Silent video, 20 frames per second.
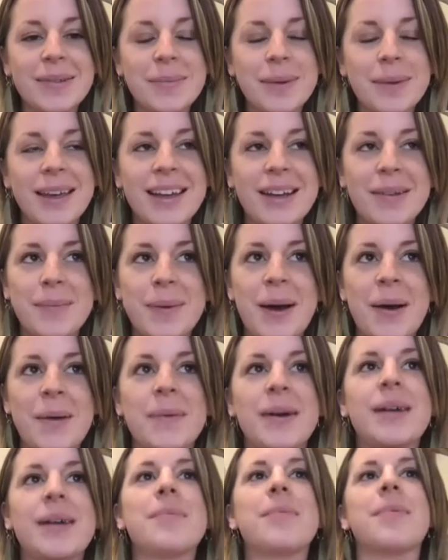bit about
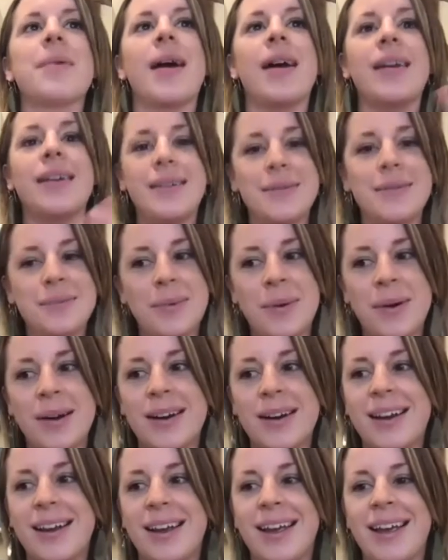what brought you to
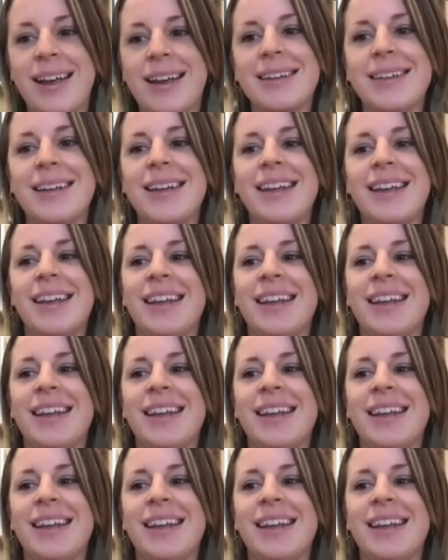Morgan